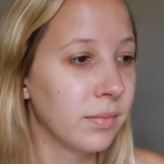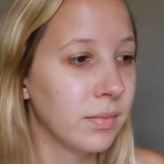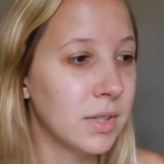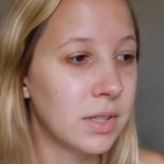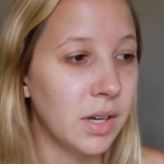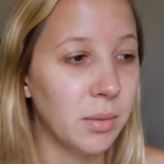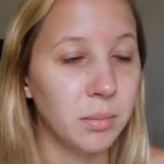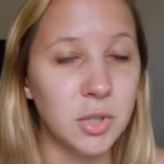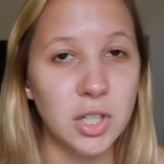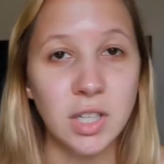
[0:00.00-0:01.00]

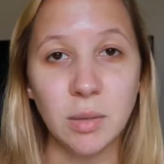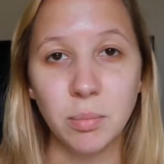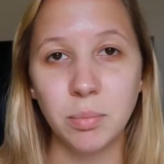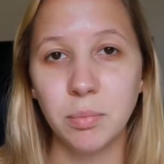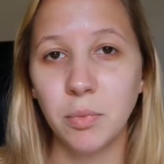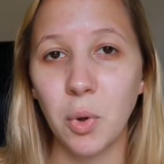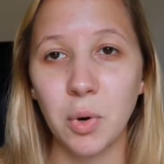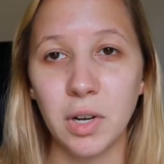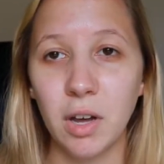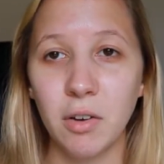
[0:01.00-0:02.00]
some cheap
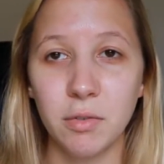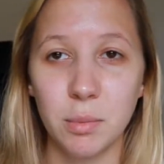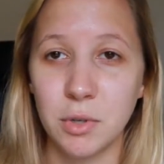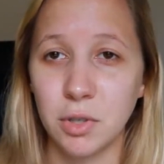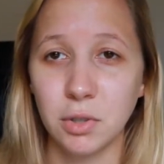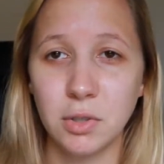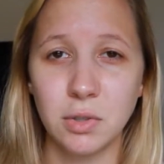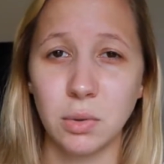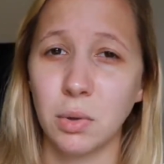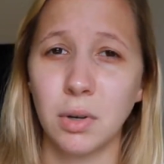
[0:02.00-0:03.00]
L'Oreal from the
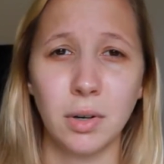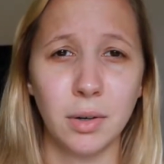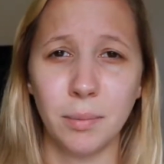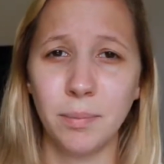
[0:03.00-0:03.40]
drugstore,